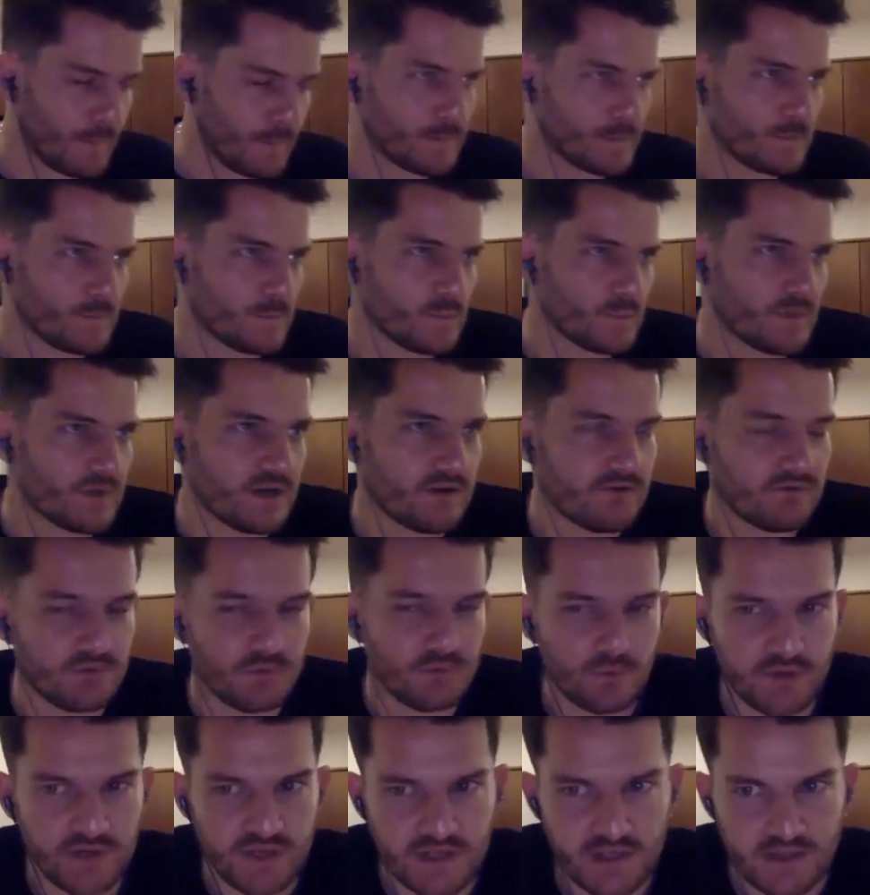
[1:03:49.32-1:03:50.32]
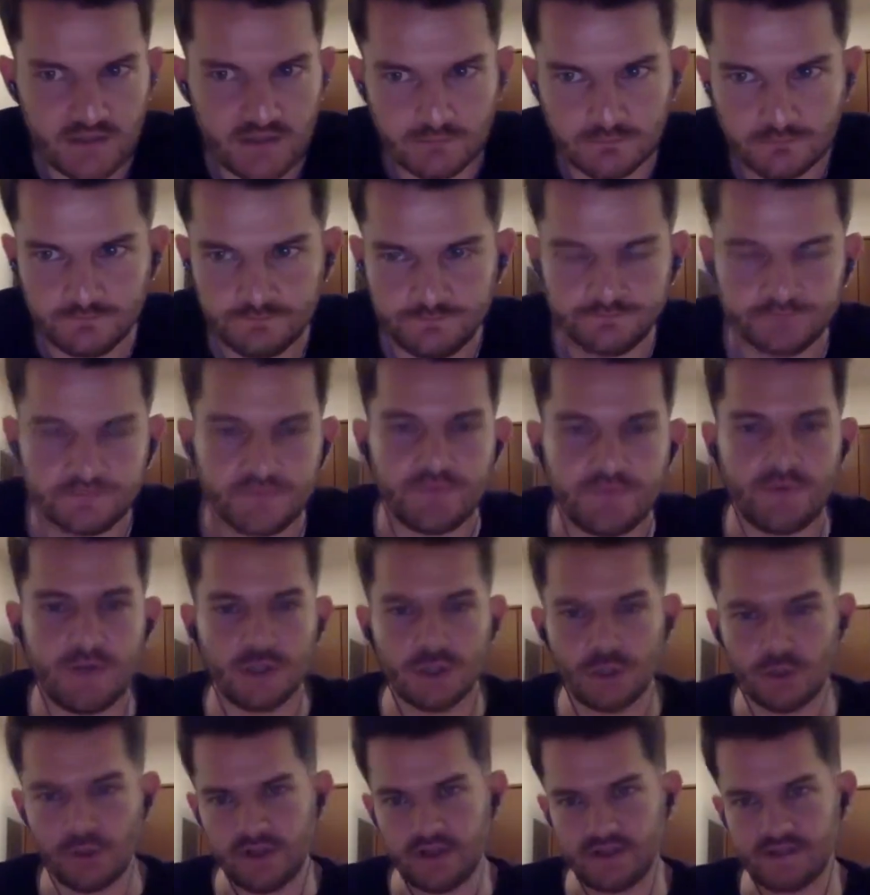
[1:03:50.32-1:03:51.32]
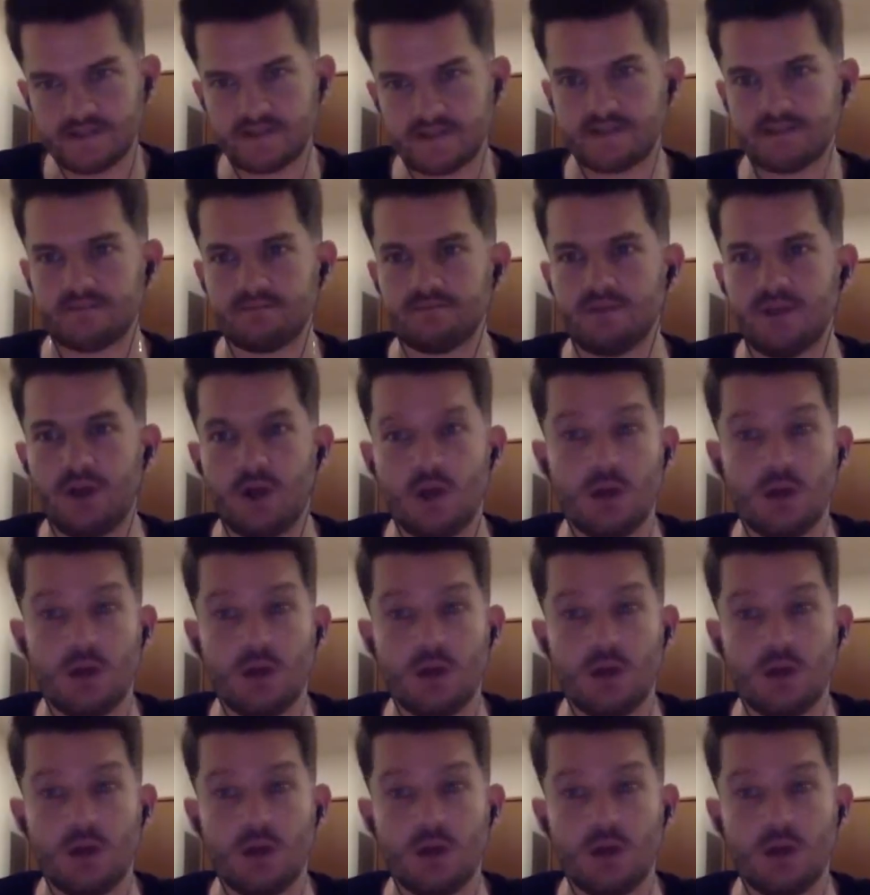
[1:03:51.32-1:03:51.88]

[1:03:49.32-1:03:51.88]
whenever we follow this